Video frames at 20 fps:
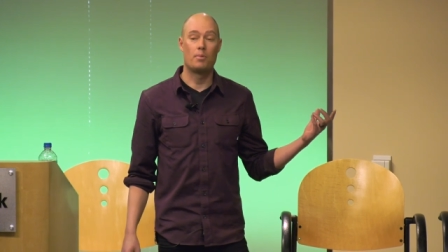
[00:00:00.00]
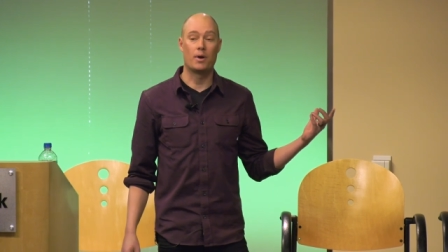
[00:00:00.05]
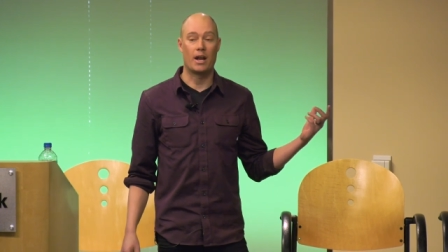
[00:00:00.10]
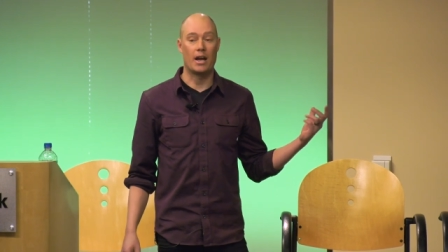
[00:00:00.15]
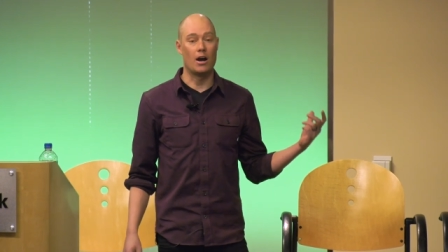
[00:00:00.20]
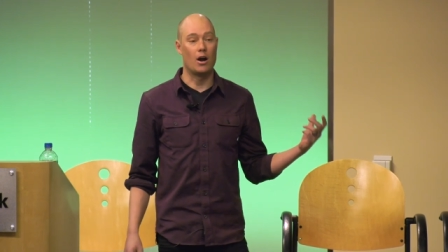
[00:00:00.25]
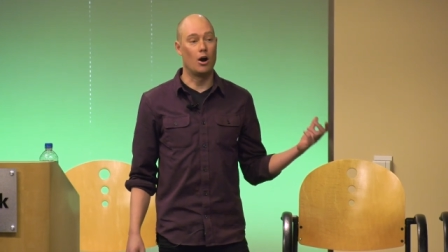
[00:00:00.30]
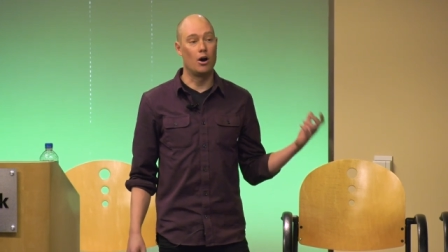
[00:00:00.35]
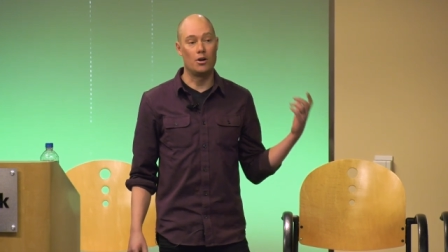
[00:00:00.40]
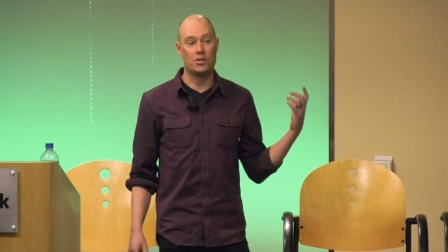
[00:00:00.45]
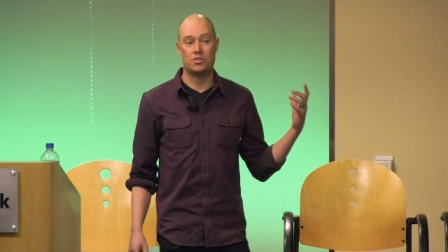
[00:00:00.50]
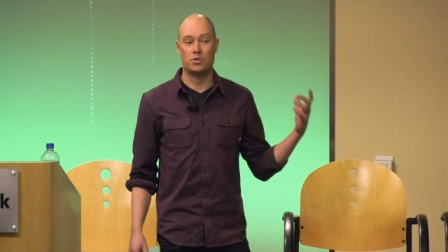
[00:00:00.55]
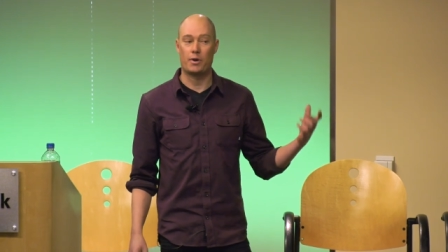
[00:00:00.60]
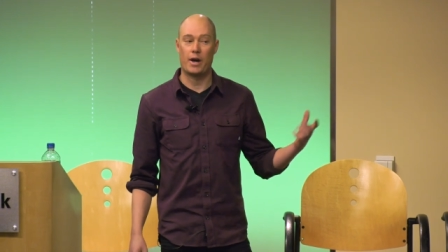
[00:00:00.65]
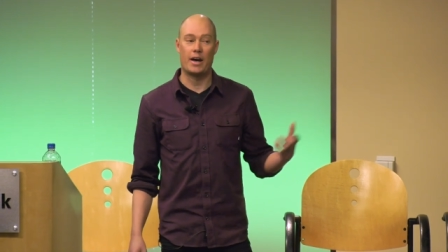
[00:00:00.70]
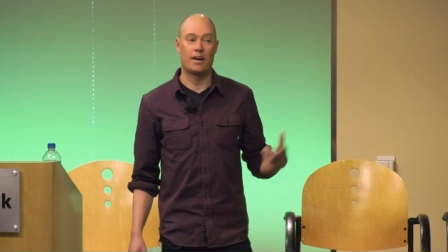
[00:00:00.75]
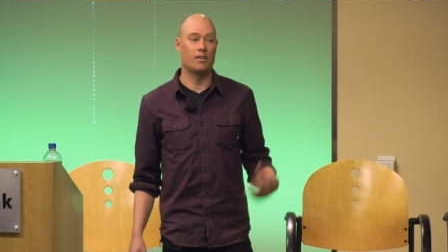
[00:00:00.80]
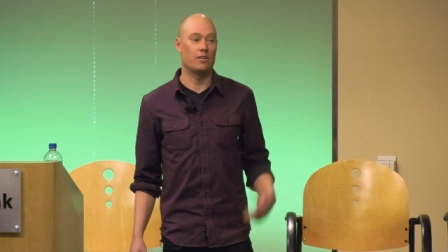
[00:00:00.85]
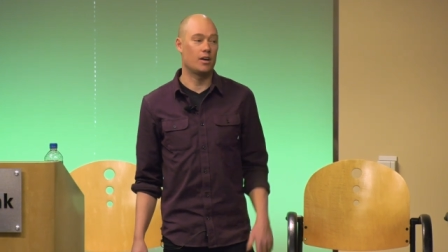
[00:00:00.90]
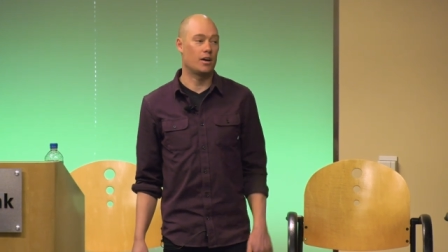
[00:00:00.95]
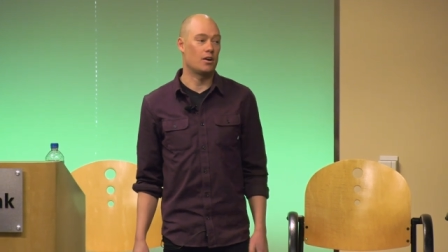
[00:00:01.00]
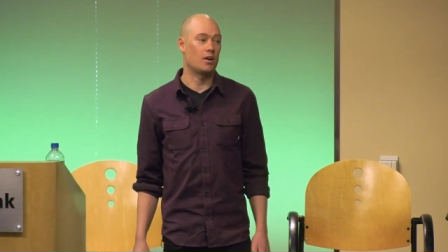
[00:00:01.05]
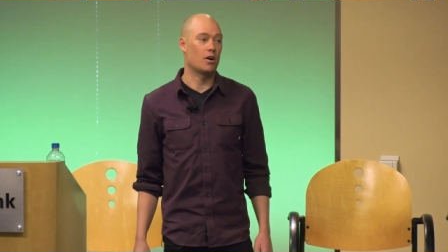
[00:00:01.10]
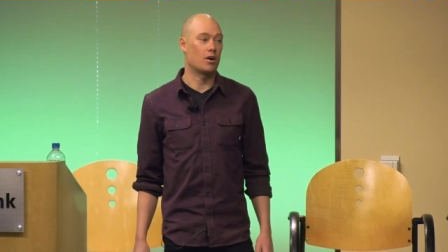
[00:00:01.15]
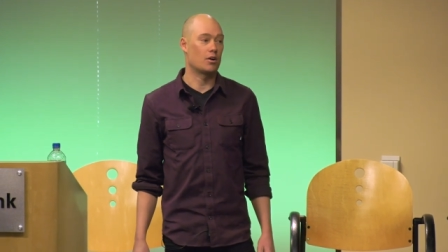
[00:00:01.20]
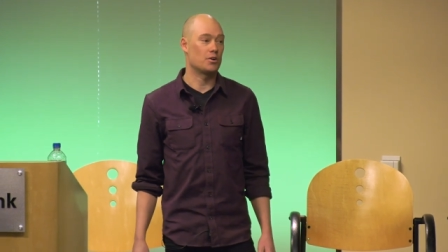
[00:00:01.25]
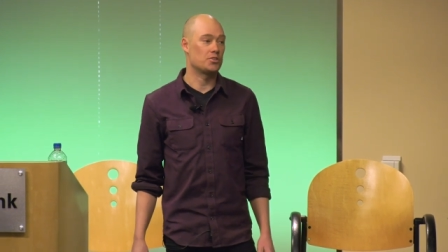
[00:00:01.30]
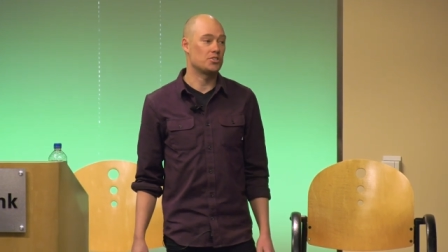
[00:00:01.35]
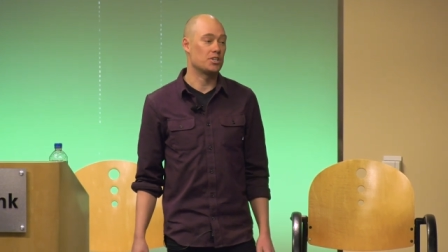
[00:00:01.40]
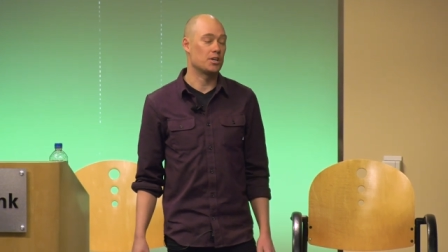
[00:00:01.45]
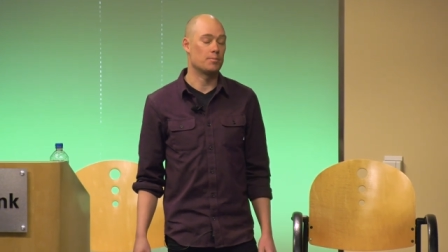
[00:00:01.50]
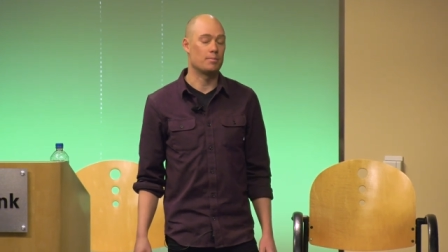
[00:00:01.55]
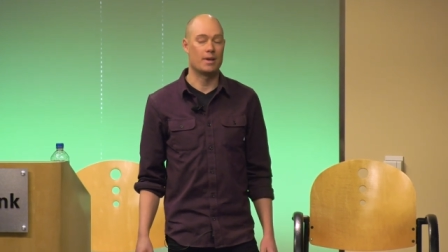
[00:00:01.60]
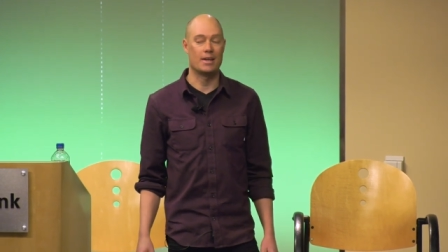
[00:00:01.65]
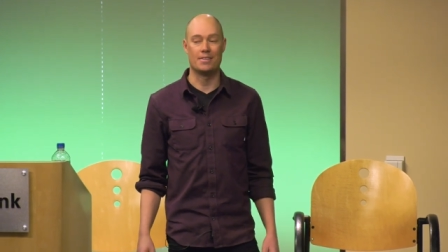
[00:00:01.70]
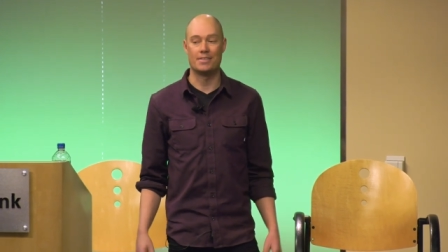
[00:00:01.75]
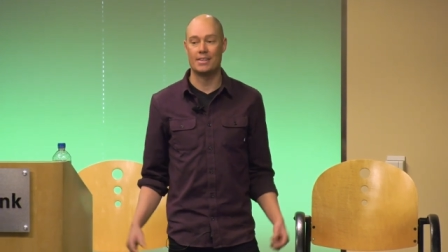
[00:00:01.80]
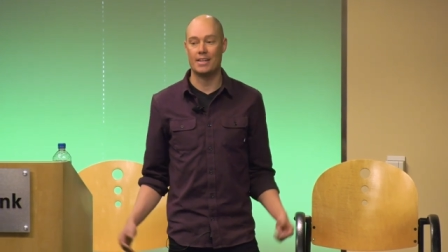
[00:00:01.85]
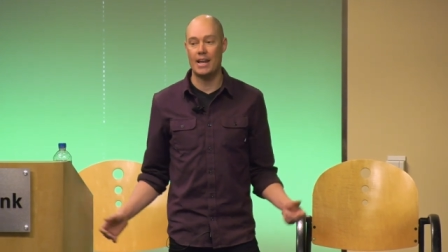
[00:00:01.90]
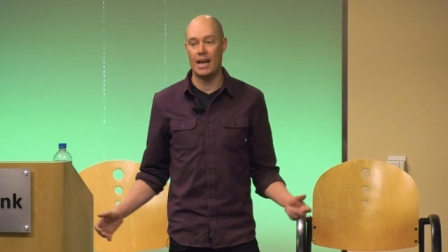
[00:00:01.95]
but I also had a lot of hardship.
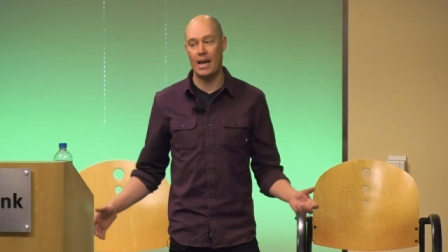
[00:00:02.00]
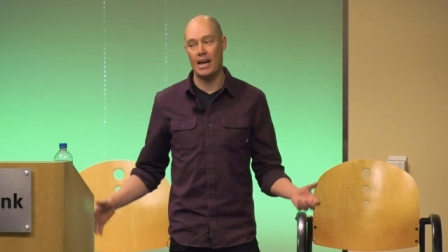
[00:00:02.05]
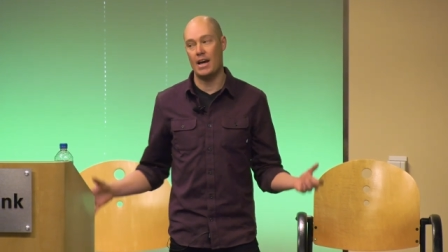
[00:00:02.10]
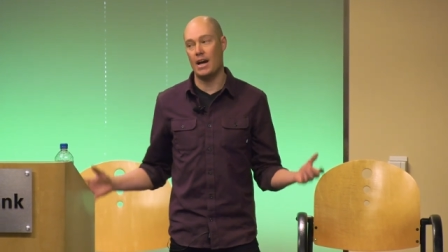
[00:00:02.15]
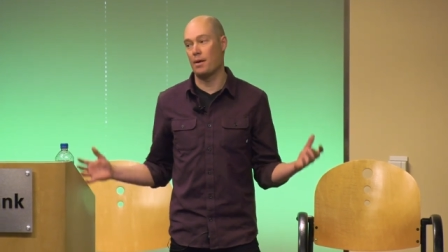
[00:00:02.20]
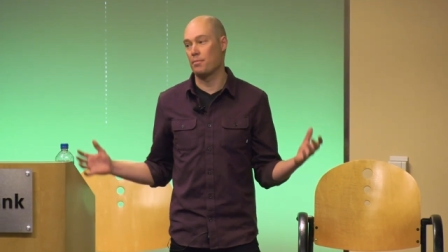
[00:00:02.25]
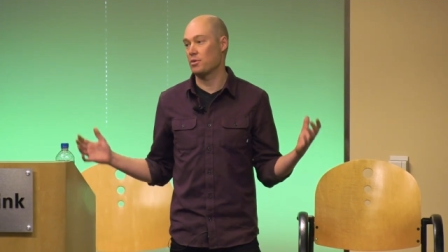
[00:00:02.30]
And today,